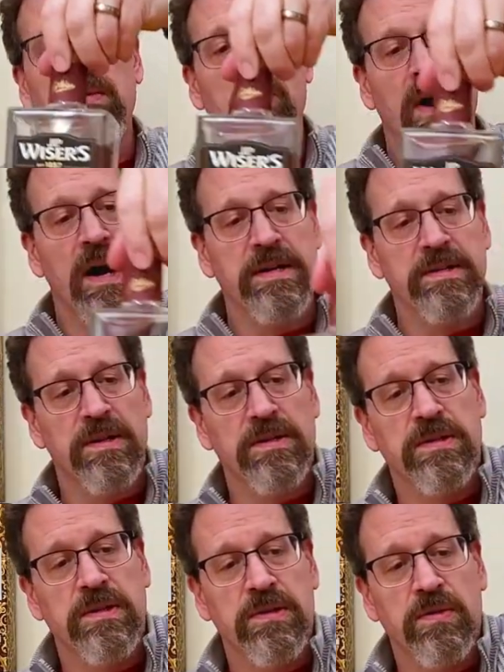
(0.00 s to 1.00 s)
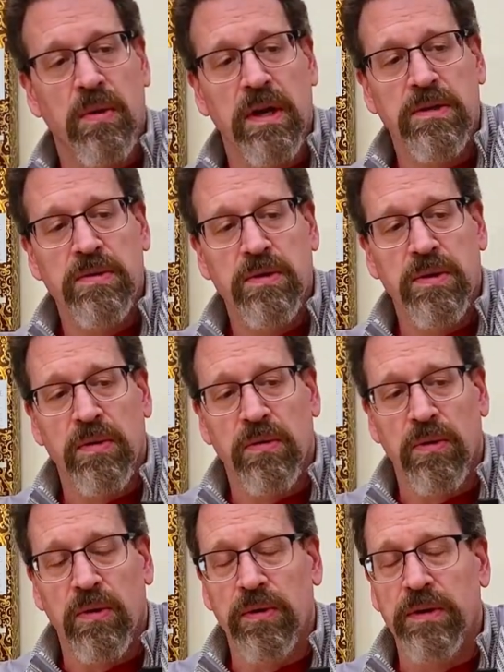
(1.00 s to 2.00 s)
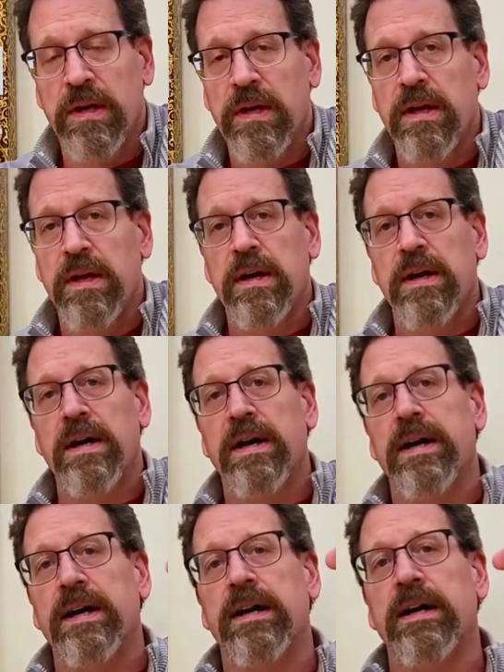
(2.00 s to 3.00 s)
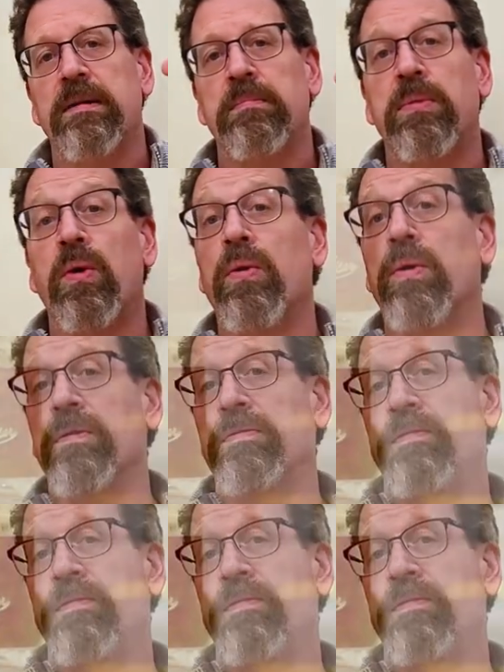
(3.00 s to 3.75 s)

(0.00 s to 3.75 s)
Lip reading: Weiser's 22-year-old port